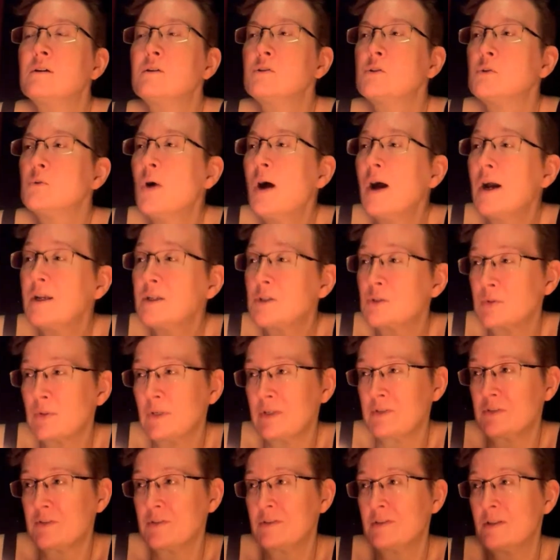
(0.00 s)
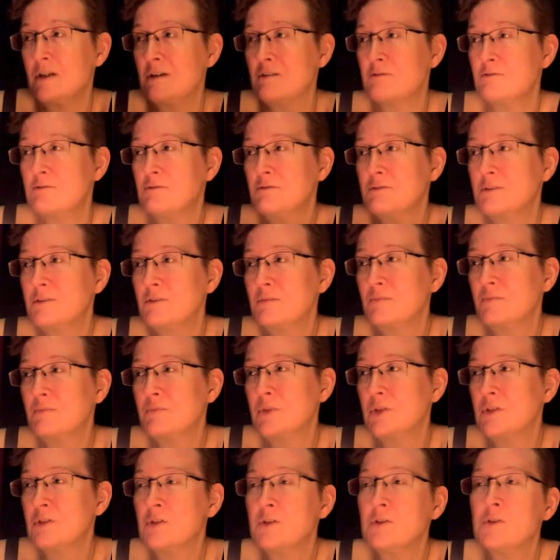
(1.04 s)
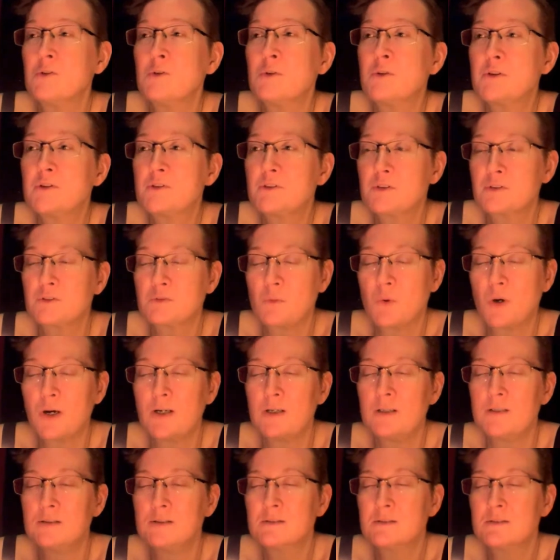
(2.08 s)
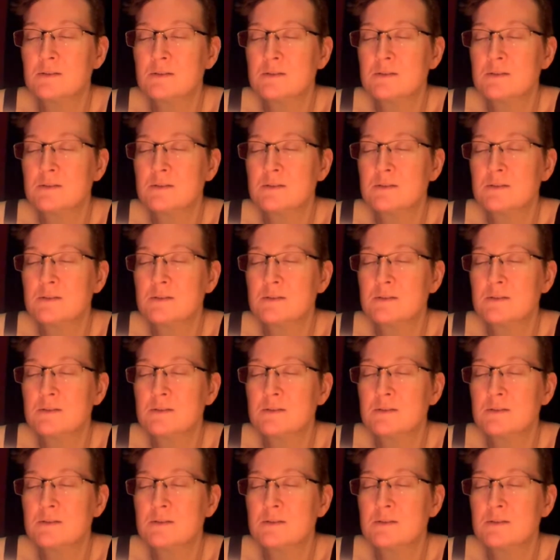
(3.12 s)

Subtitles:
Do I trust enough to do this as well?